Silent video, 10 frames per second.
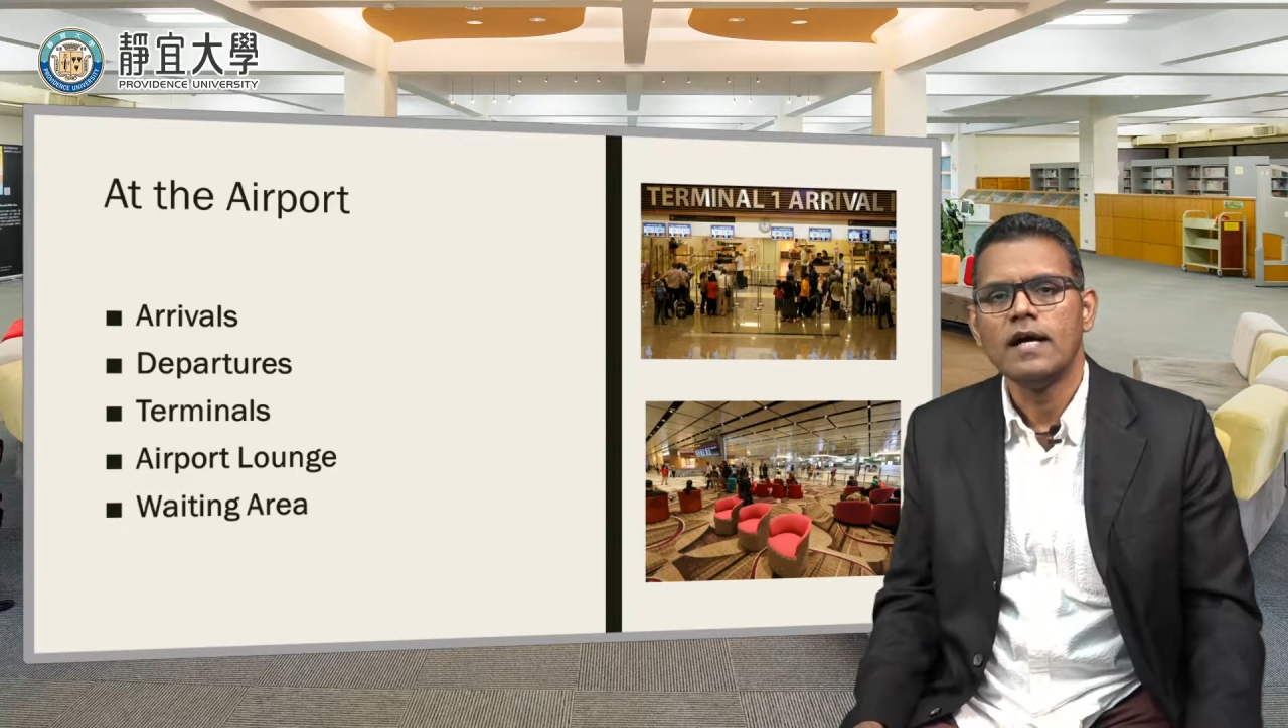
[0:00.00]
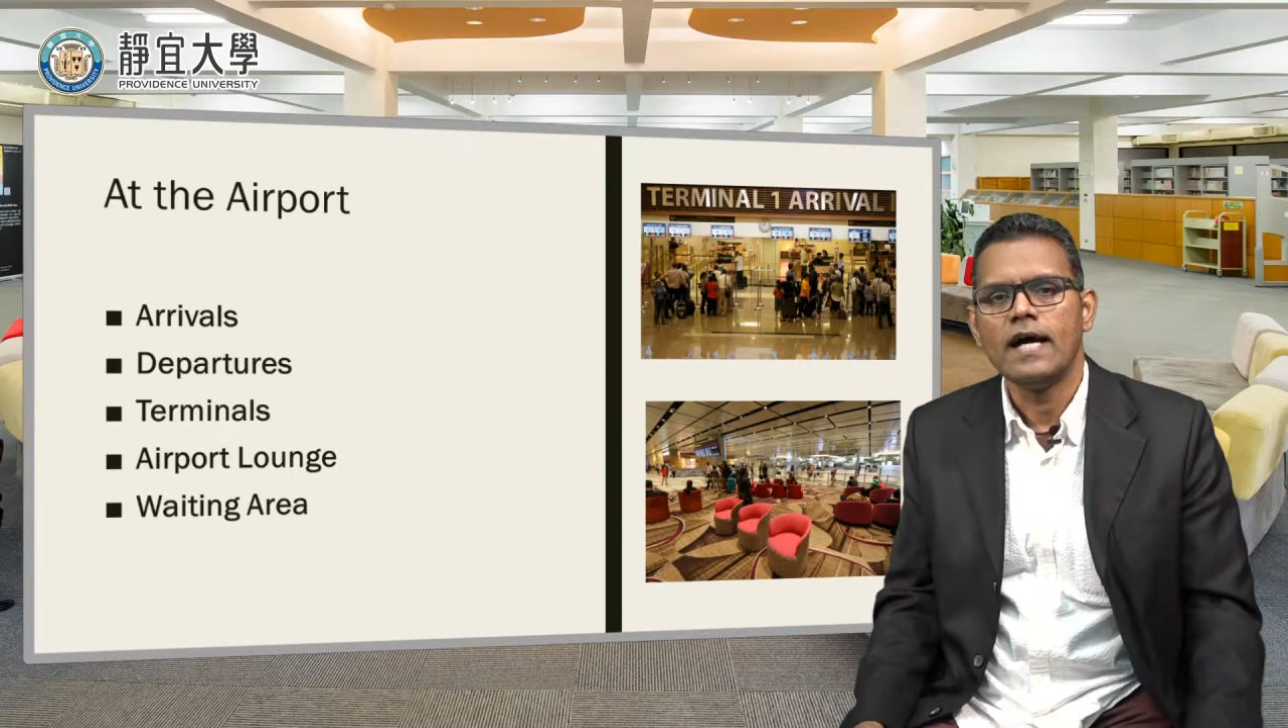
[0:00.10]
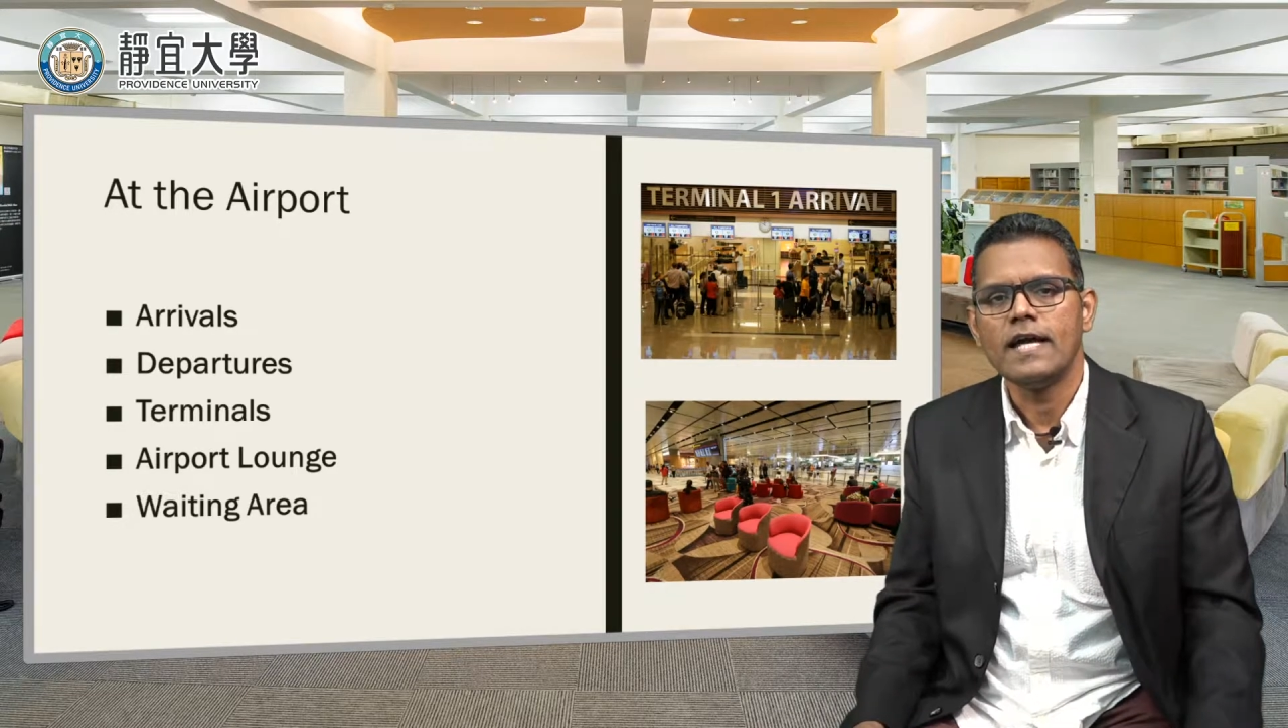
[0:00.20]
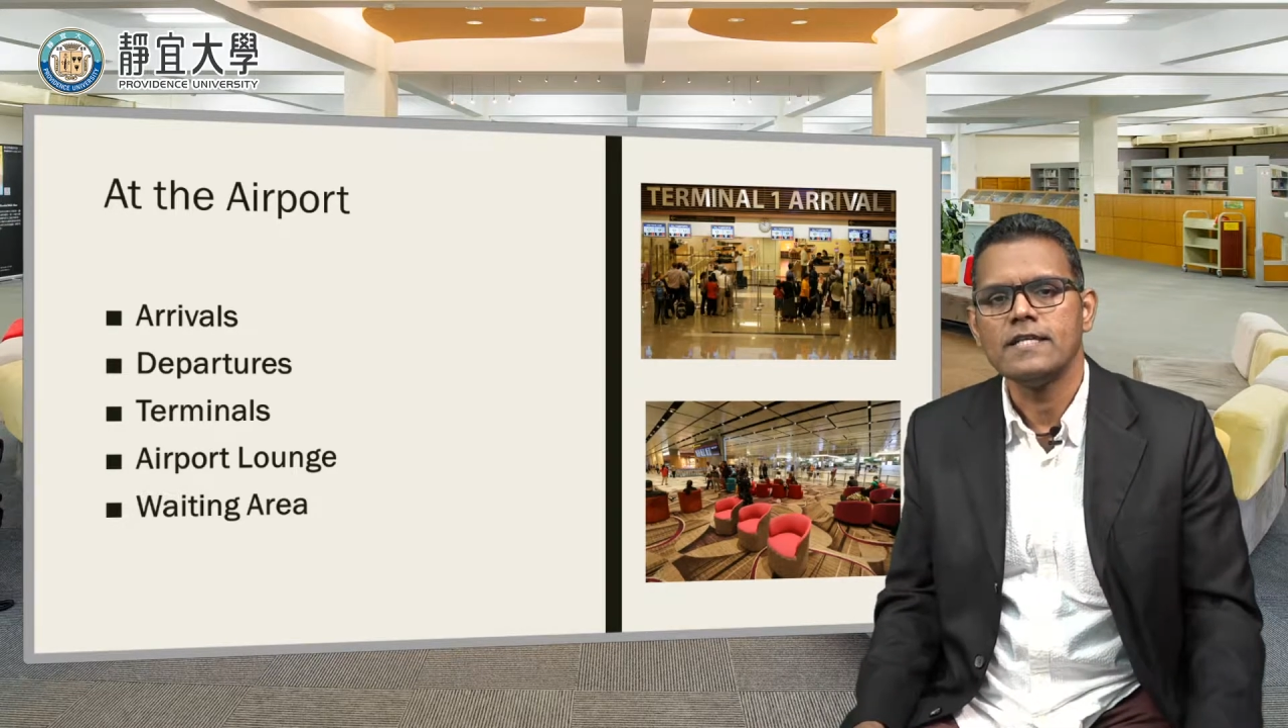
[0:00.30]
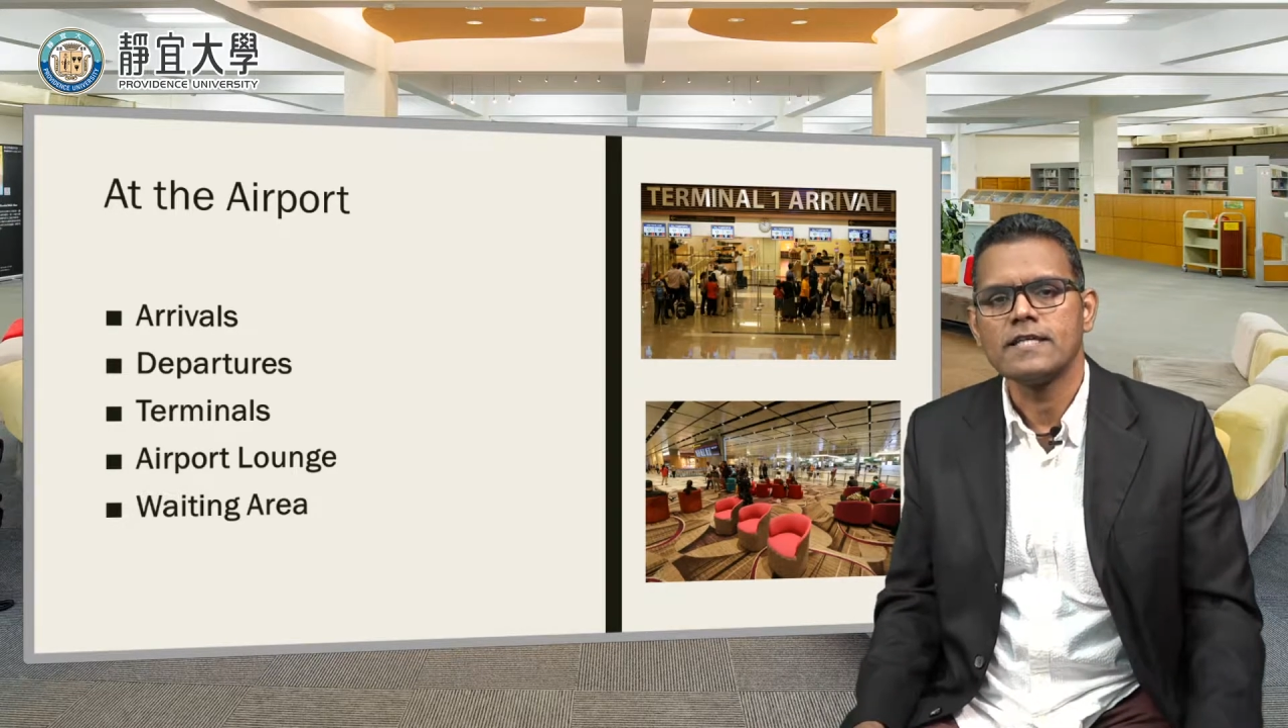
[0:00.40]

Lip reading: And